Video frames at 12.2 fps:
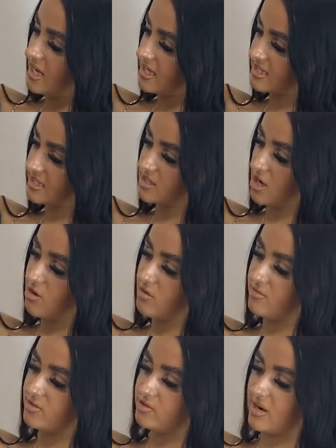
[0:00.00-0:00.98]
this is
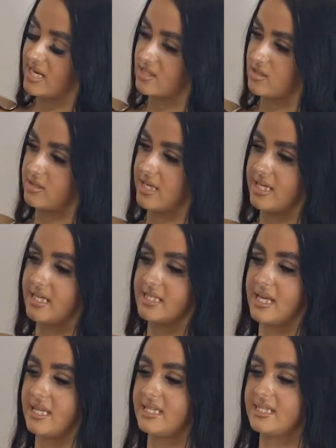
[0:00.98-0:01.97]
overdressed on it, and it's
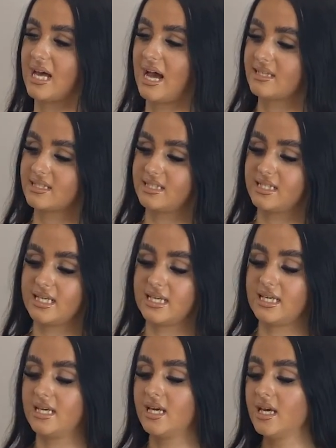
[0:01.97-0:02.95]
like this
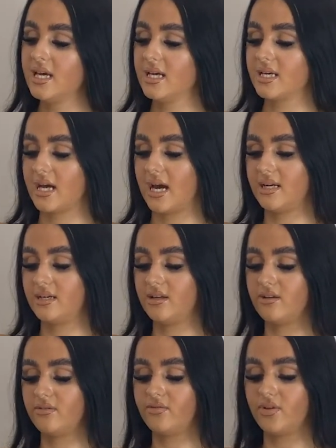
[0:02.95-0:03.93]
acidy kind
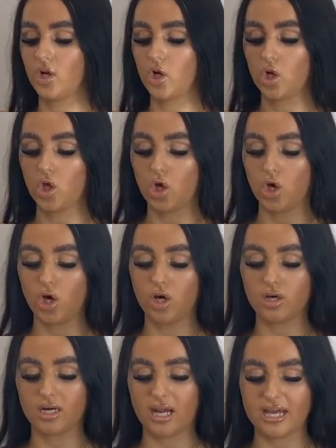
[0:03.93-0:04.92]
of
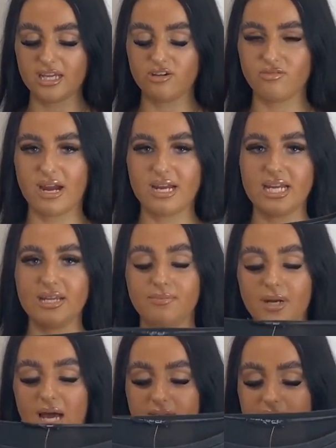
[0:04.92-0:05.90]
look, like grey,
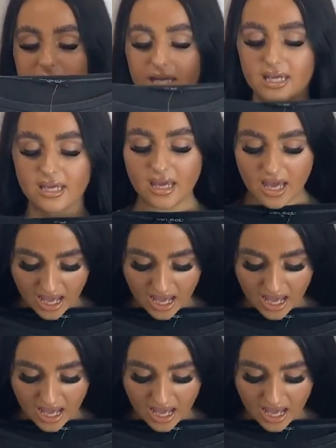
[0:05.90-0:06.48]
blacky.